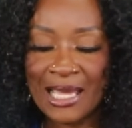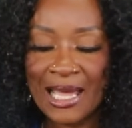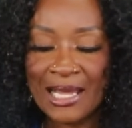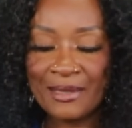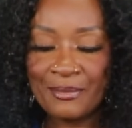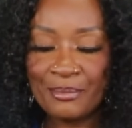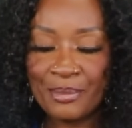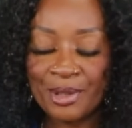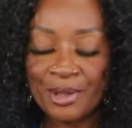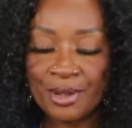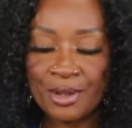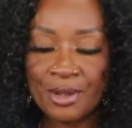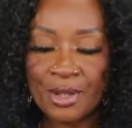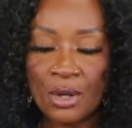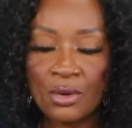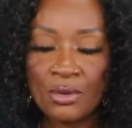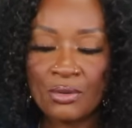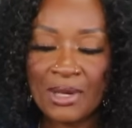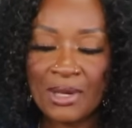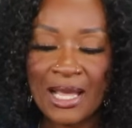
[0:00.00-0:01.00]
I didn't put
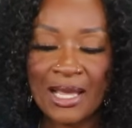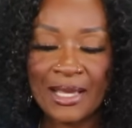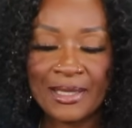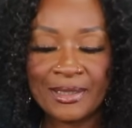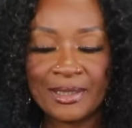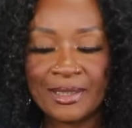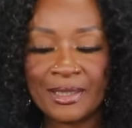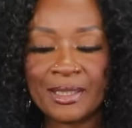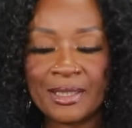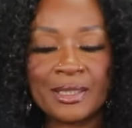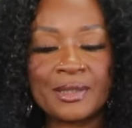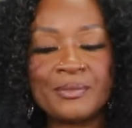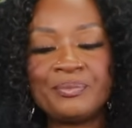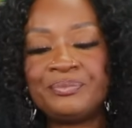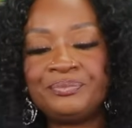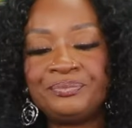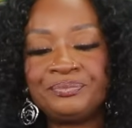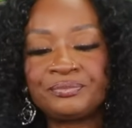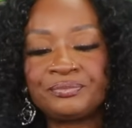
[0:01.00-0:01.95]
no cayenne.